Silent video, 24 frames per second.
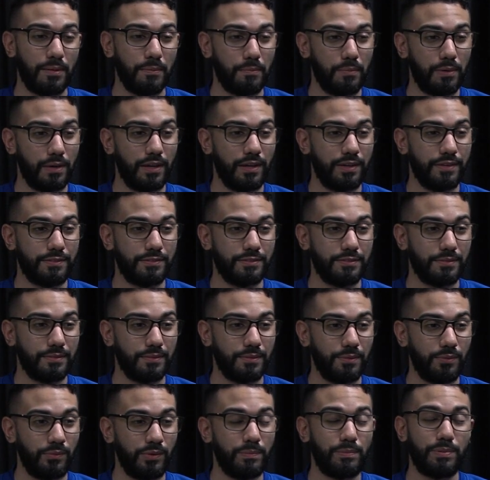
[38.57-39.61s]
but
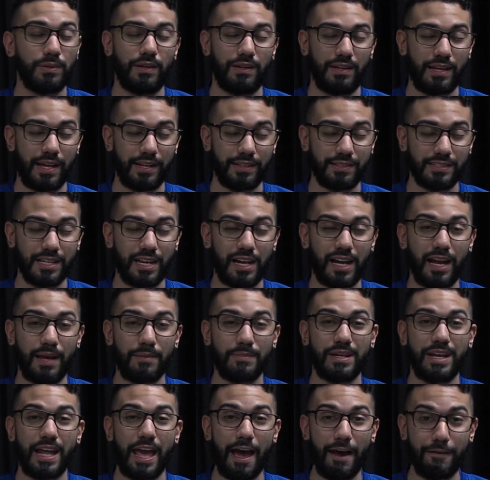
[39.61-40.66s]
we put a lot of
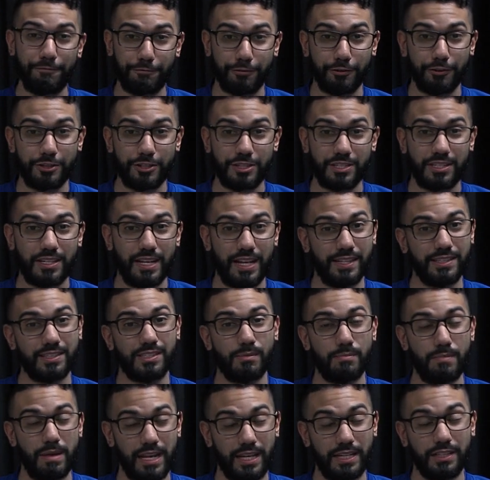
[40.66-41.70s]
time and effort into
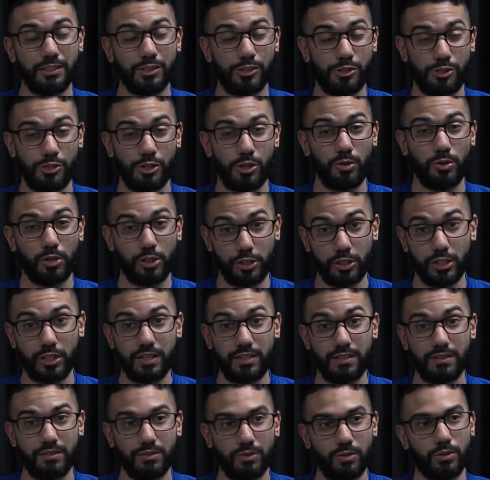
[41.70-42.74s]
making the show good,
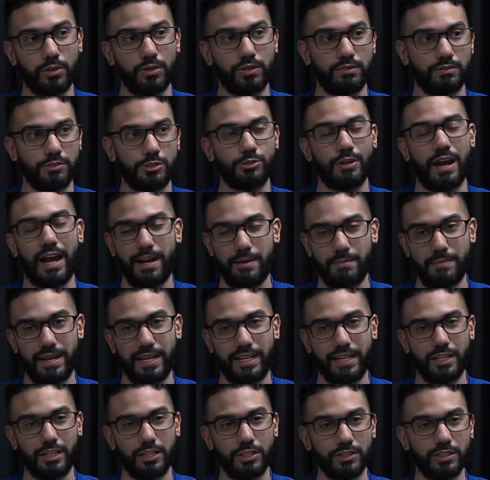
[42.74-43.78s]
or try to
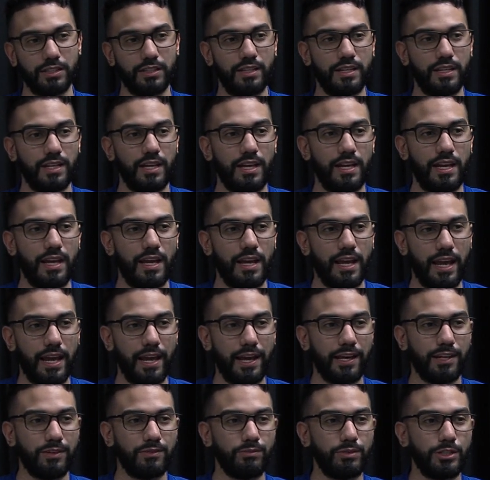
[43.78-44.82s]
make it good,
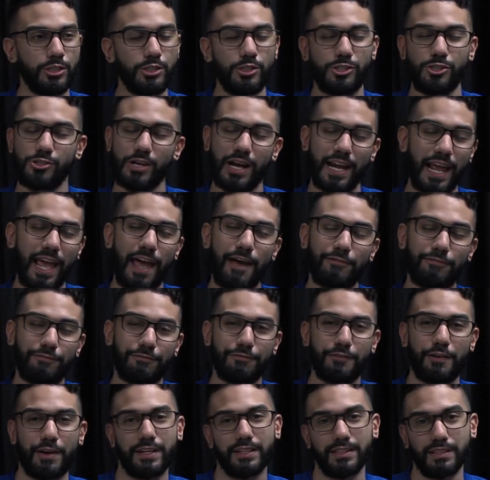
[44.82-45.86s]
and we just try to have
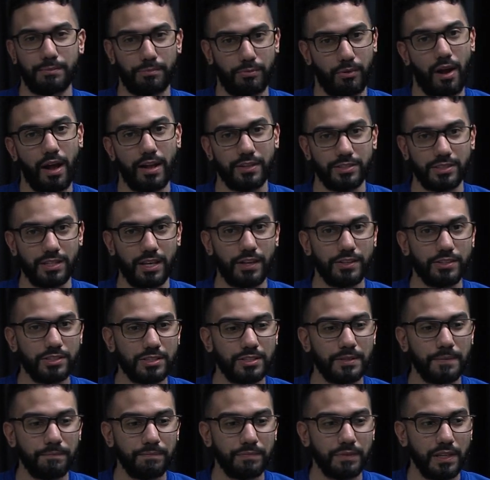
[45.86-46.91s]
fun in the
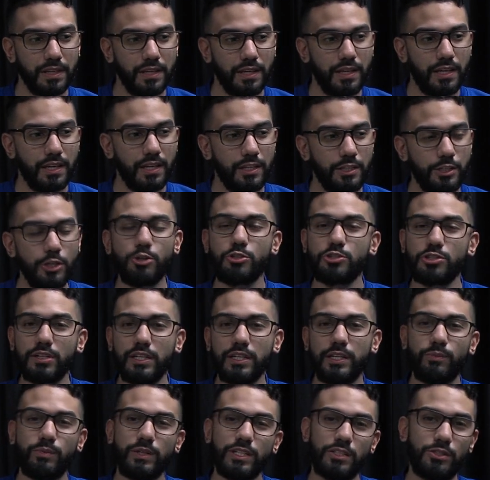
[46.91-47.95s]
process.
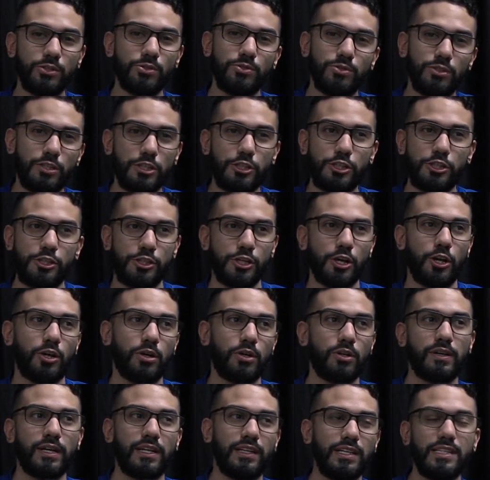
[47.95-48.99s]
Usually we do this
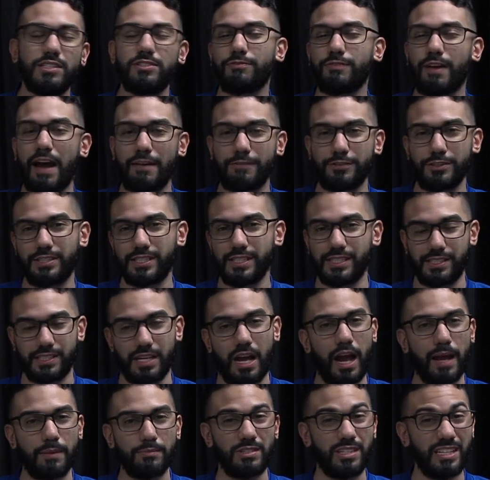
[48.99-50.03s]
show at least 5 or 6
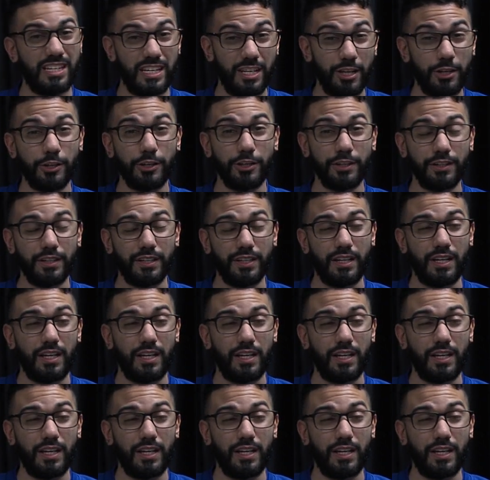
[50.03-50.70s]
times a year.